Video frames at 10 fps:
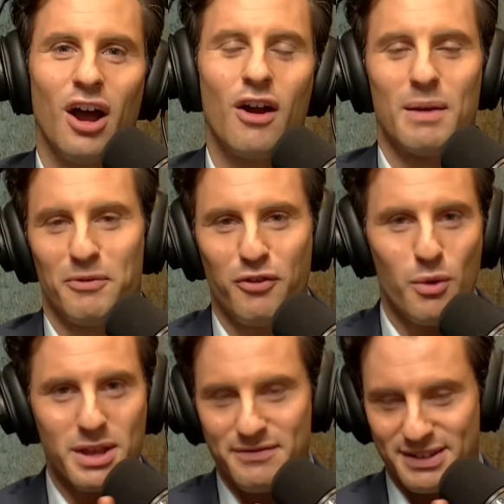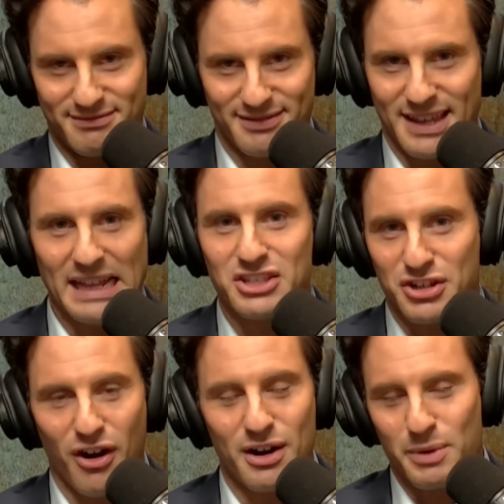right, before we even get
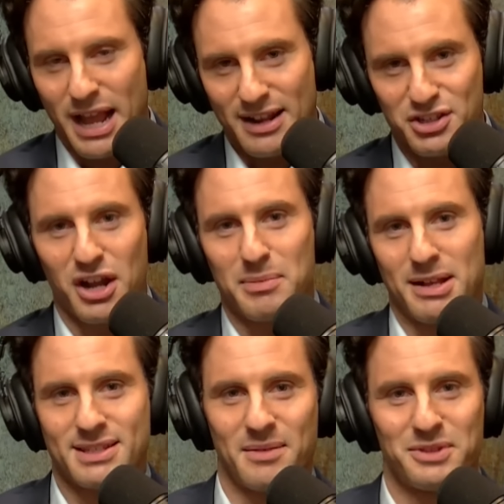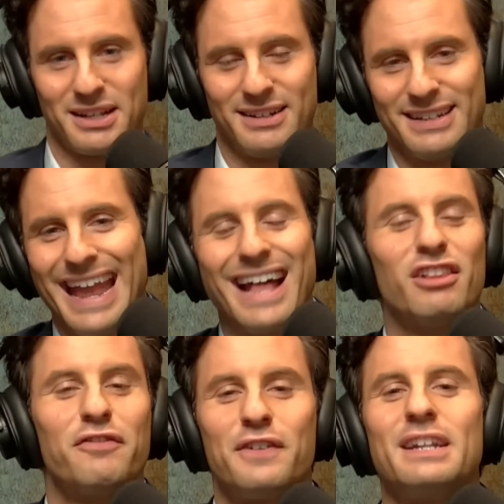started, we got to talk about something an
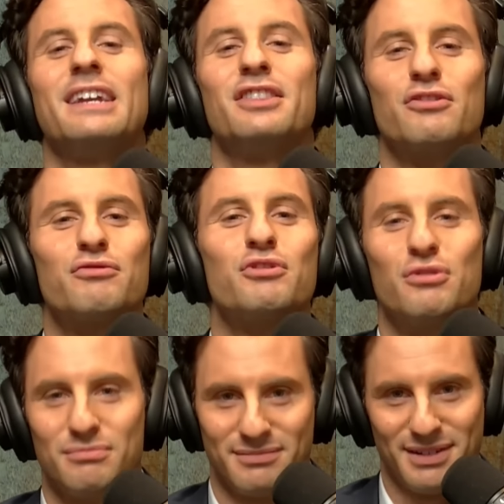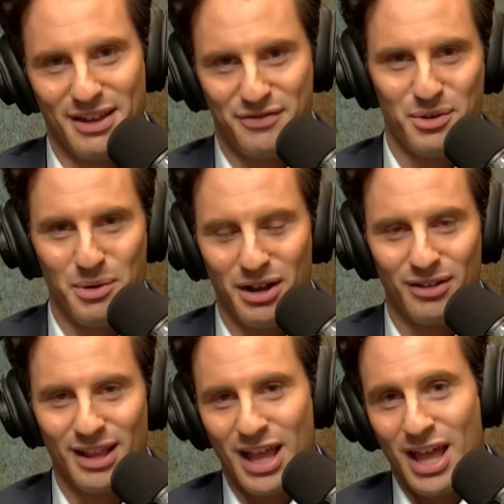elephant in the room, if you will.
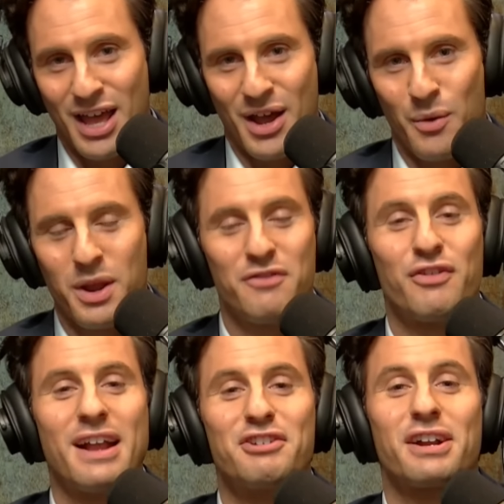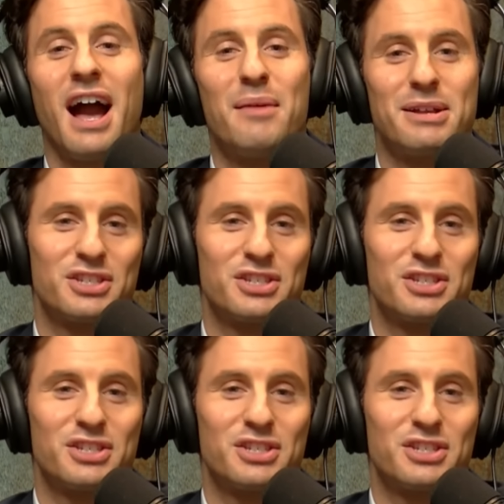We have read your comments,